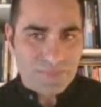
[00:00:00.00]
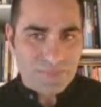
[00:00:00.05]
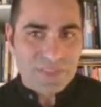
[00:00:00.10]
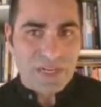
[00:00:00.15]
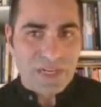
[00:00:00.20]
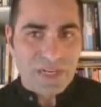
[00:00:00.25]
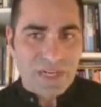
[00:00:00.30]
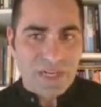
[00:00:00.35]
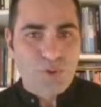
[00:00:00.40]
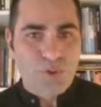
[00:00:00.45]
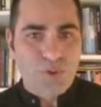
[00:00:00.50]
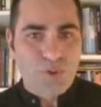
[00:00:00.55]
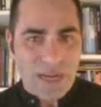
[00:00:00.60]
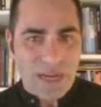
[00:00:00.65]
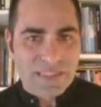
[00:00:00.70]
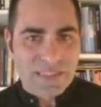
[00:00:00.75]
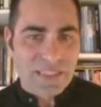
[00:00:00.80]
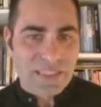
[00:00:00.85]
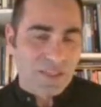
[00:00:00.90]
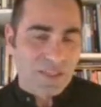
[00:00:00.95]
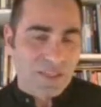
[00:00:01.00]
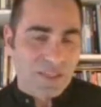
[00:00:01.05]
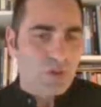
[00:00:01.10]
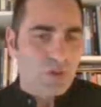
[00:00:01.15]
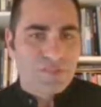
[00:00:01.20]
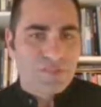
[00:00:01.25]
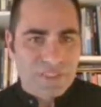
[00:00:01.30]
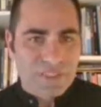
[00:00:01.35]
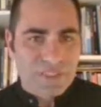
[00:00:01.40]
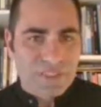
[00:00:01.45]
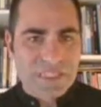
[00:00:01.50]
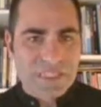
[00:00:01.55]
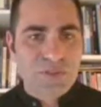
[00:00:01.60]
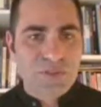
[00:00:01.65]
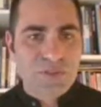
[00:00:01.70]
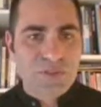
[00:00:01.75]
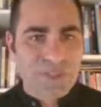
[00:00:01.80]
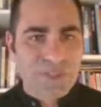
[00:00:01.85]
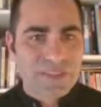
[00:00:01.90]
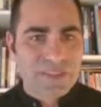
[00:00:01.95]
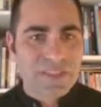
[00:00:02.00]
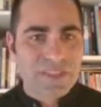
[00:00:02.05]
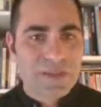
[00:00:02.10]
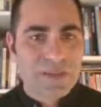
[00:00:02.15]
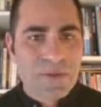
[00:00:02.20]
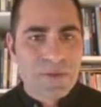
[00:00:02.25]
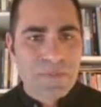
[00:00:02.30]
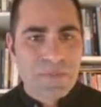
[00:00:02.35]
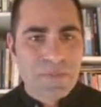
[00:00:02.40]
started practicing, or even as a student,